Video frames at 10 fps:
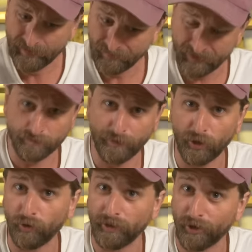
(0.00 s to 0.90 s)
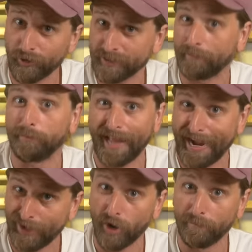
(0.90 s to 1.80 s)
This Bellroy logo is like
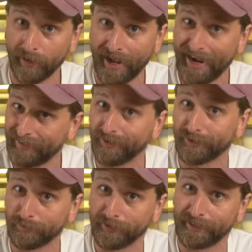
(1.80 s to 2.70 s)
black on black. It looks really